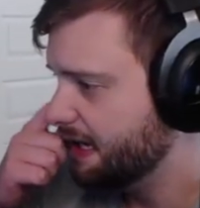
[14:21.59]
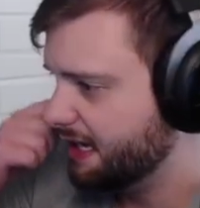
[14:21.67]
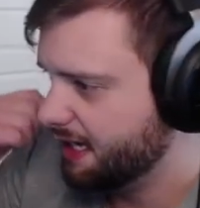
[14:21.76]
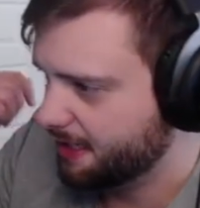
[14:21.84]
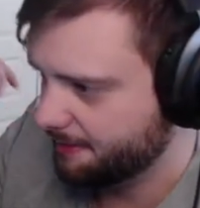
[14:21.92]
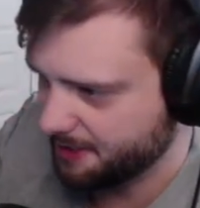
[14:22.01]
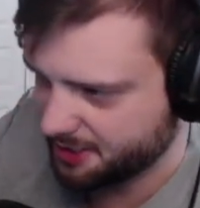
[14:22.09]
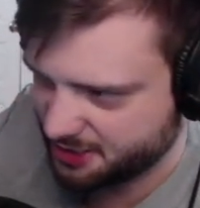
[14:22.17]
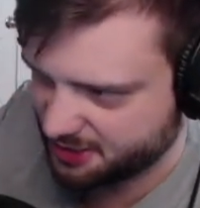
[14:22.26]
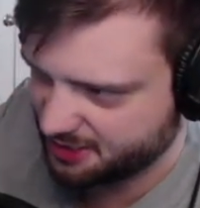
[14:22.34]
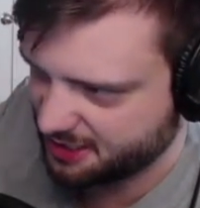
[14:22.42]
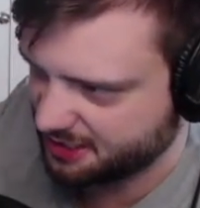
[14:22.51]
It's
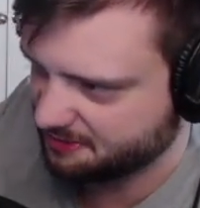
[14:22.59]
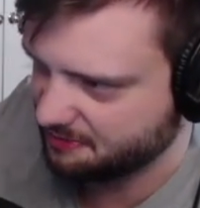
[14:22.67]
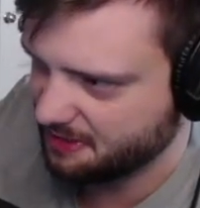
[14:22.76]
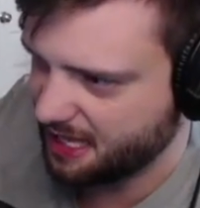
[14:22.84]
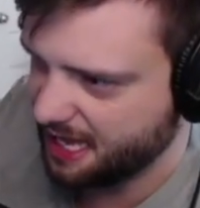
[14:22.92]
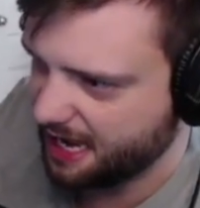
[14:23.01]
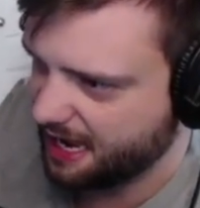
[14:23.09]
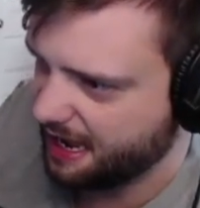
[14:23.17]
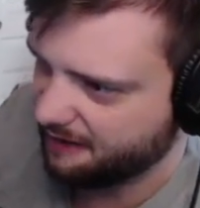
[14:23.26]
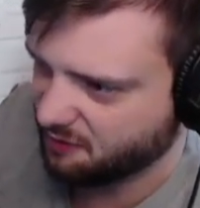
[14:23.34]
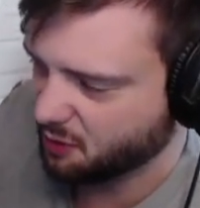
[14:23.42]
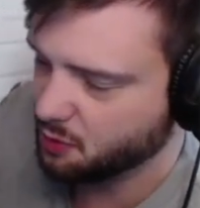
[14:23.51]
just this...
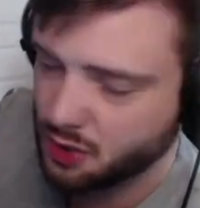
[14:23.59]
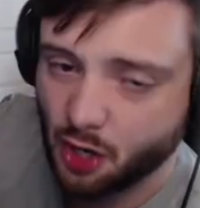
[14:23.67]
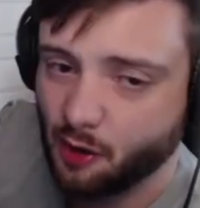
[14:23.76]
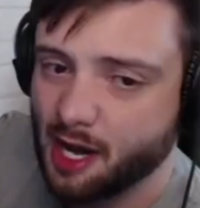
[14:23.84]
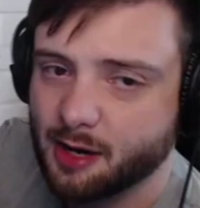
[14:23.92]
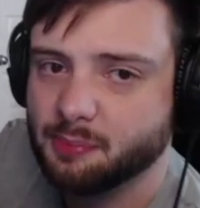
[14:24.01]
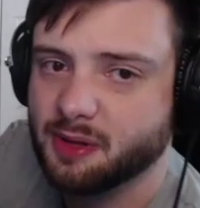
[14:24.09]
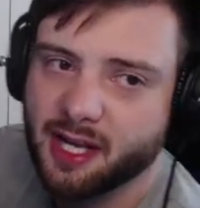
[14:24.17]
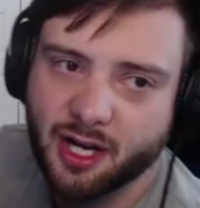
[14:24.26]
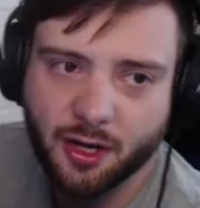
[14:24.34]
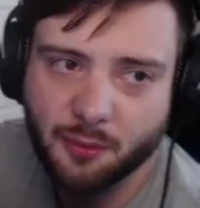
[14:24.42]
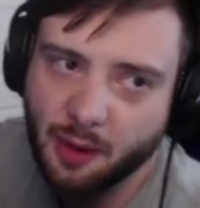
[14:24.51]
If you know how to
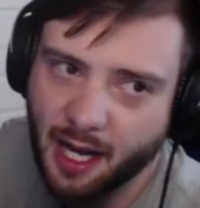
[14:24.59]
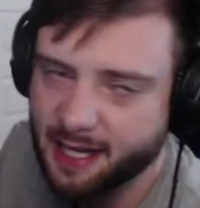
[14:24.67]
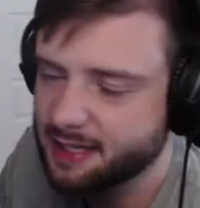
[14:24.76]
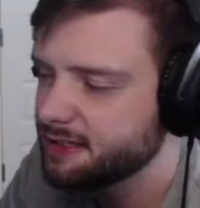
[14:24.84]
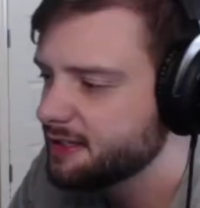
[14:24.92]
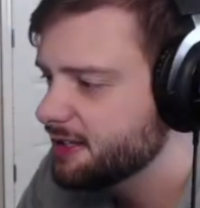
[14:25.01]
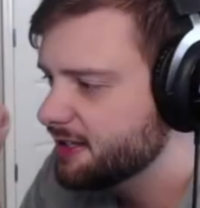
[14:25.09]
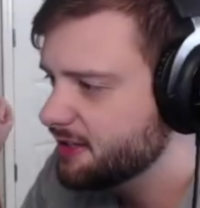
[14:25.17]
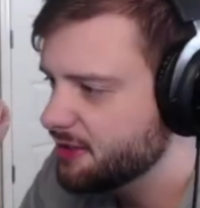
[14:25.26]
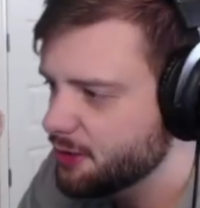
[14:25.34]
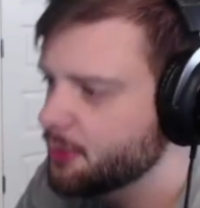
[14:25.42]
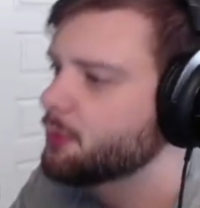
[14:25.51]
play her right,
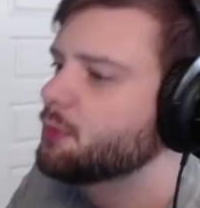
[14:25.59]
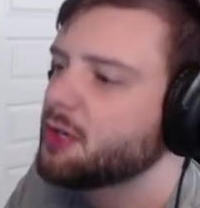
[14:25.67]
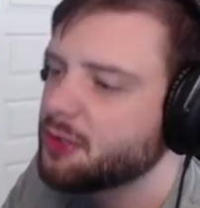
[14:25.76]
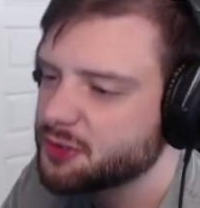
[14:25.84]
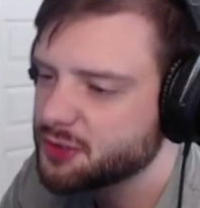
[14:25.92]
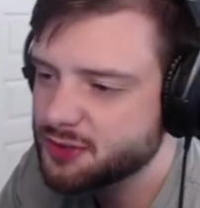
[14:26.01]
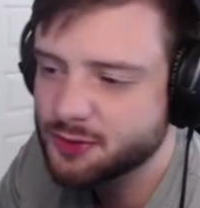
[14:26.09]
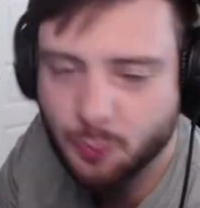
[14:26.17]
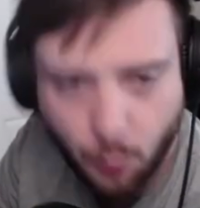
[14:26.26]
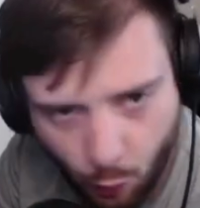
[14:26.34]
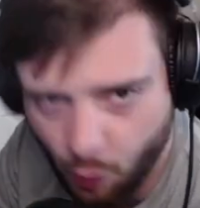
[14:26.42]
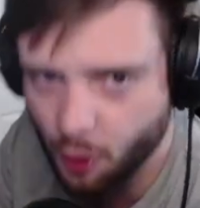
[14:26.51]
you will
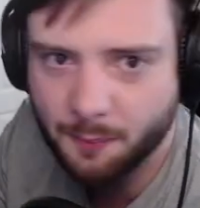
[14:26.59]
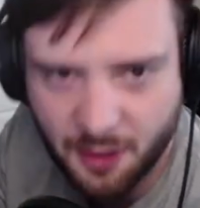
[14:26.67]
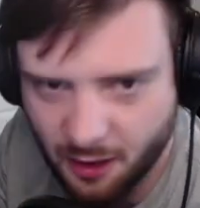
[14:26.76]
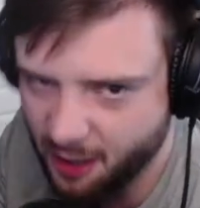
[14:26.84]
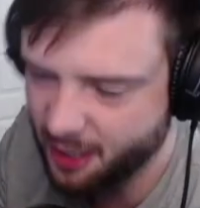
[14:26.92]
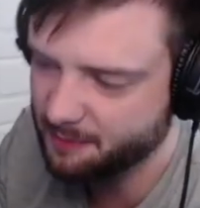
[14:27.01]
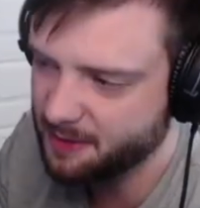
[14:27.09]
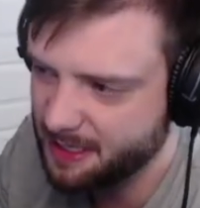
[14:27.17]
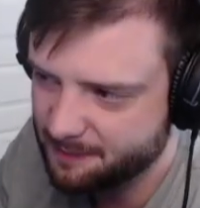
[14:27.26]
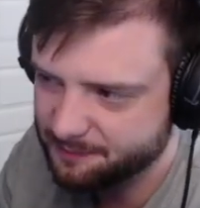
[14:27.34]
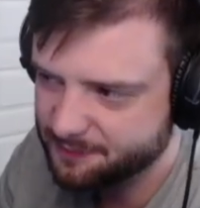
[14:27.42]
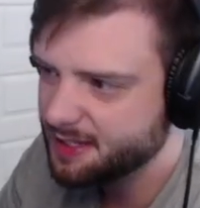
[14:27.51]
swarm your enemy.